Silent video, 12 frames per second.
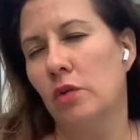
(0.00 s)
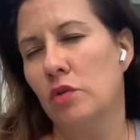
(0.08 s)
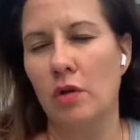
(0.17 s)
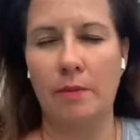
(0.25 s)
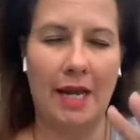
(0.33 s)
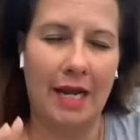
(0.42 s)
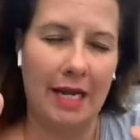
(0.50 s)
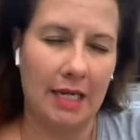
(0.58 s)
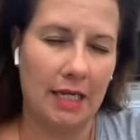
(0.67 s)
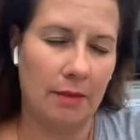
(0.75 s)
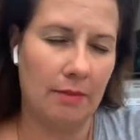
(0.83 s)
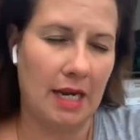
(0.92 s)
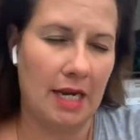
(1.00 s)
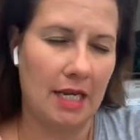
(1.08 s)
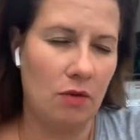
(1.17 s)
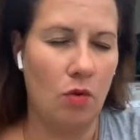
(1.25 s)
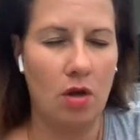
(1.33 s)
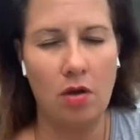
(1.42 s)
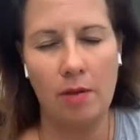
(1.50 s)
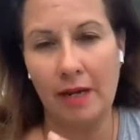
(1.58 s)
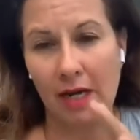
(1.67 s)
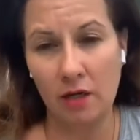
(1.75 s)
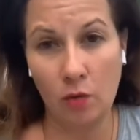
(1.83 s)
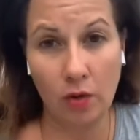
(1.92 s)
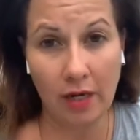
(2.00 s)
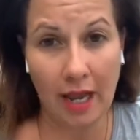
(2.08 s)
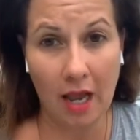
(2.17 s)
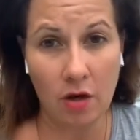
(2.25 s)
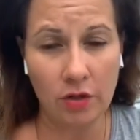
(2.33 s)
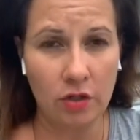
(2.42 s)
So I'm not going to, I'm not going to eat well. I'm not going to work out.